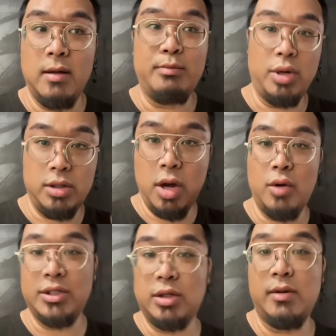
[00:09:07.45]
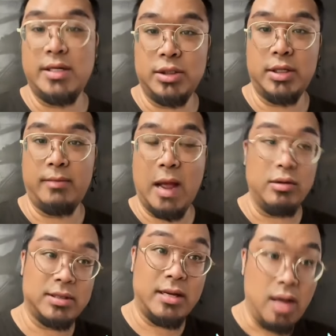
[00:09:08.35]
Put no into a relationship. I will
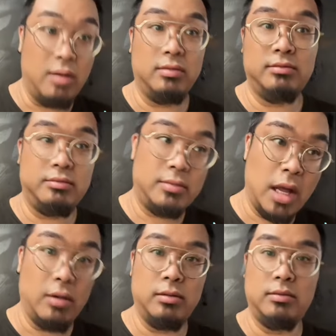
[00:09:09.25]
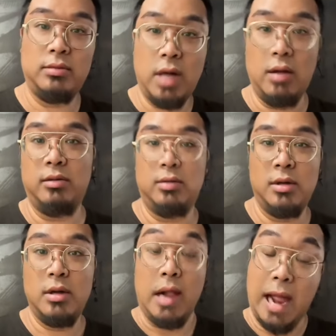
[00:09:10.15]
say no, no, no.
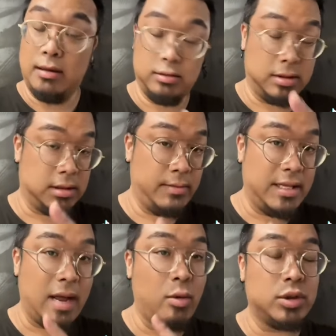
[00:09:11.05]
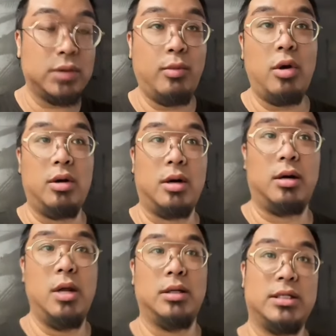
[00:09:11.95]
Uh, doesn't mean that I won't spoil her.
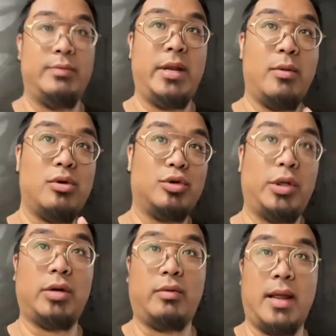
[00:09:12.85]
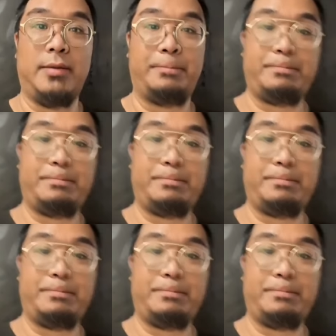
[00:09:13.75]
Doesn't mean I won't treat her right.